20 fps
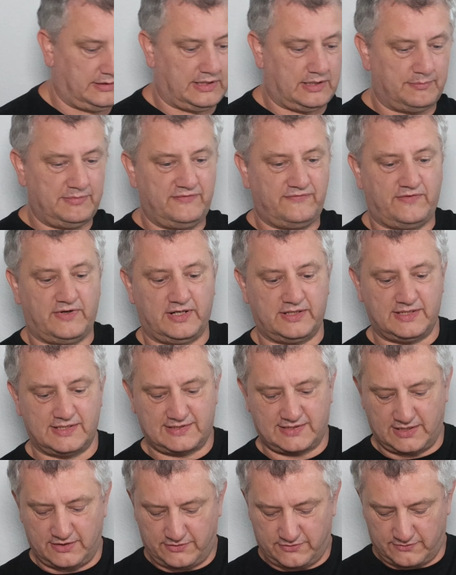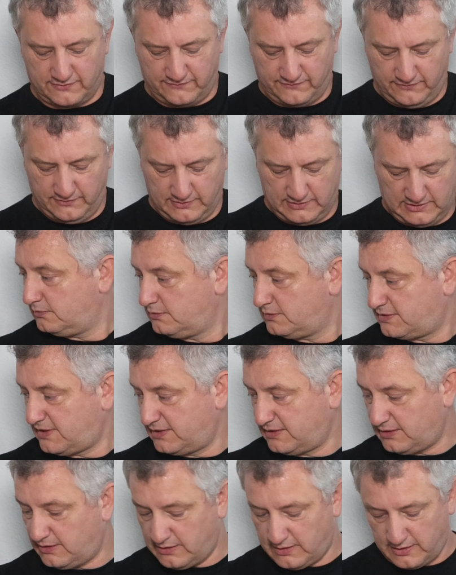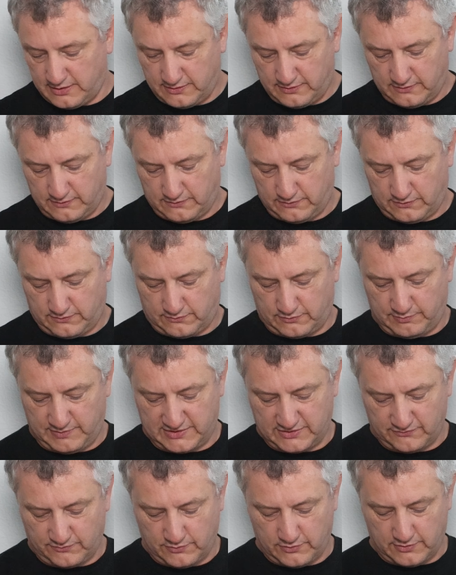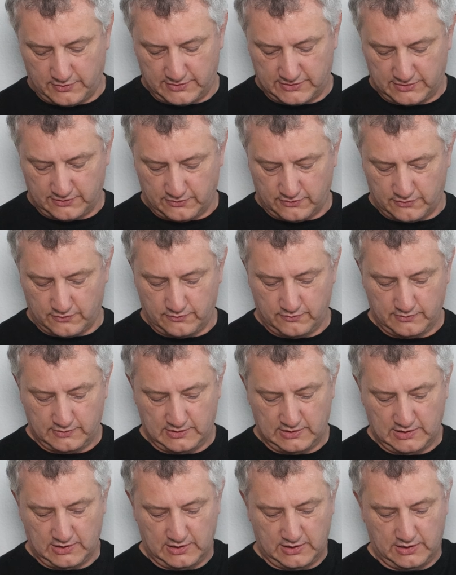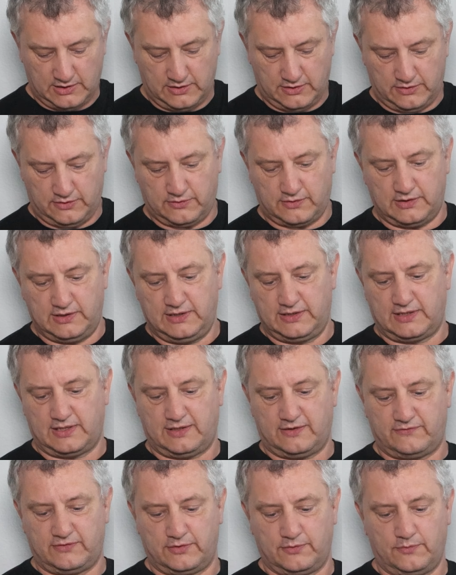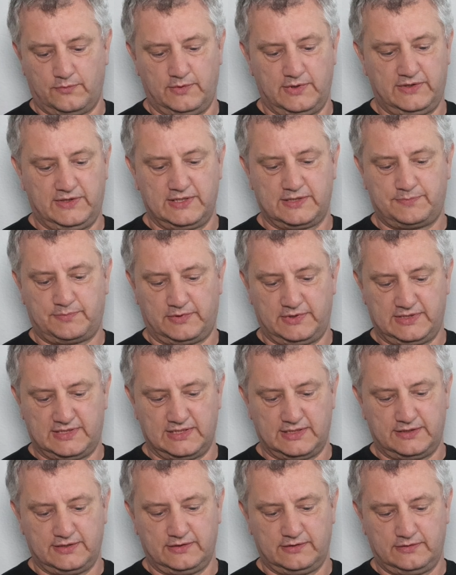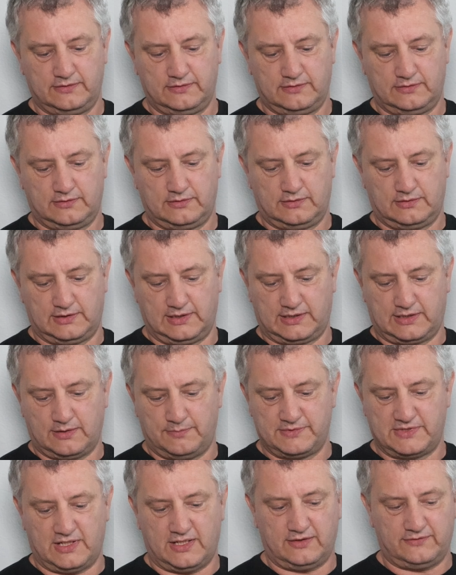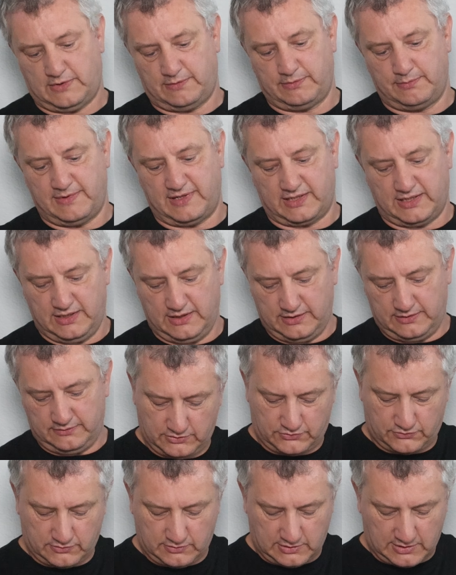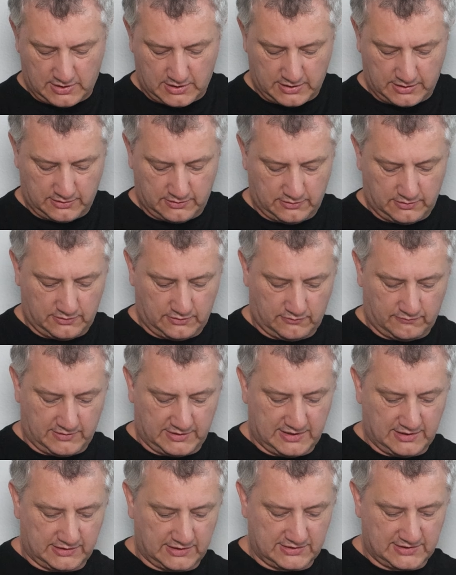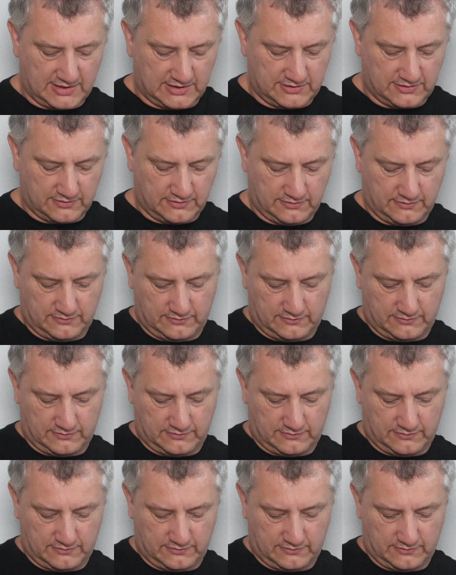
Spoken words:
help me find the center line for a piece of wood. So you can either have it with this printed, it comes off, go back in, draw a line right down the center.